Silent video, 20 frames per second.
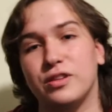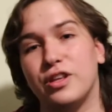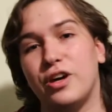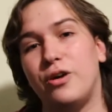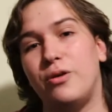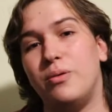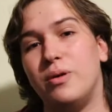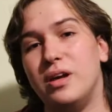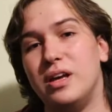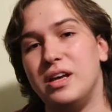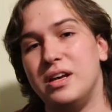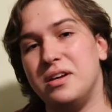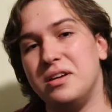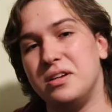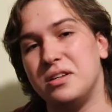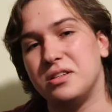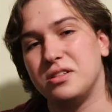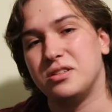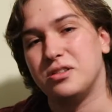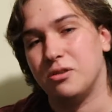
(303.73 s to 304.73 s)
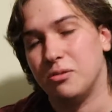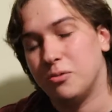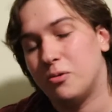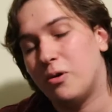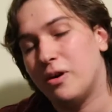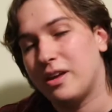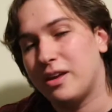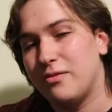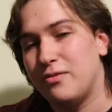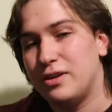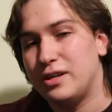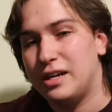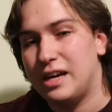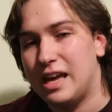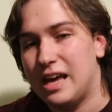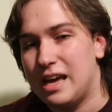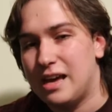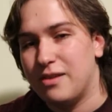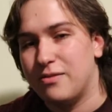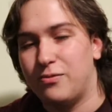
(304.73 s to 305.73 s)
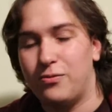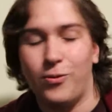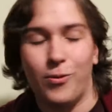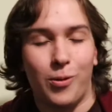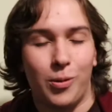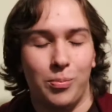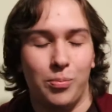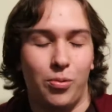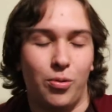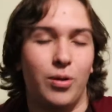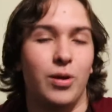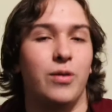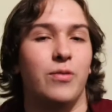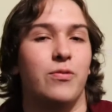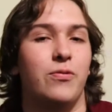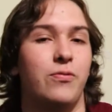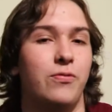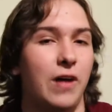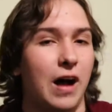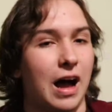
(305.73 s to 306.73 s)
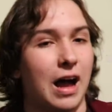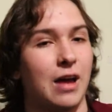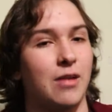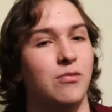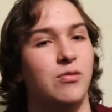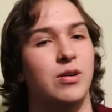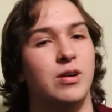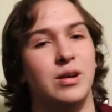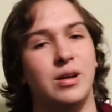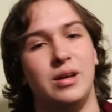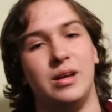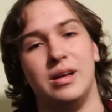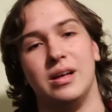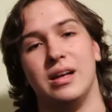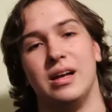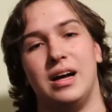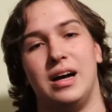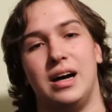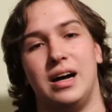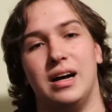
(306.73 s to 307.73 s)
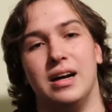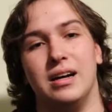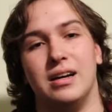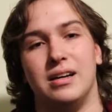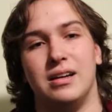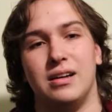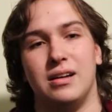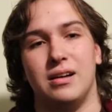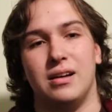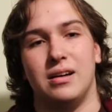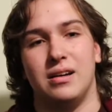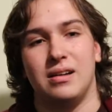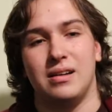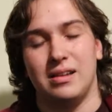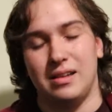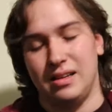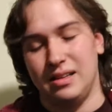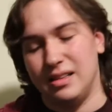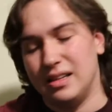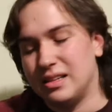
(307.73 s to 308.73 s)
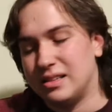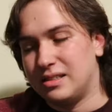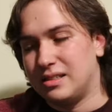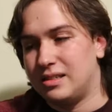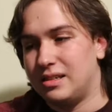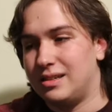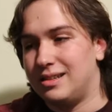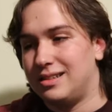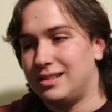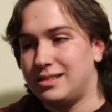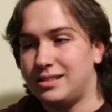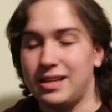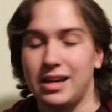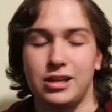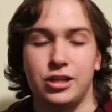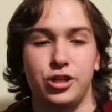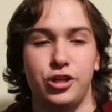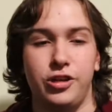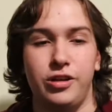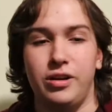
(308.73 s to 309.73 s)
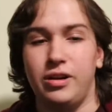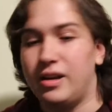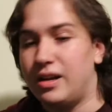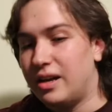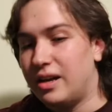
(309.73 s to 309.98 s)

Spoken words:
though, so I'm going to give it a 4.5 this section.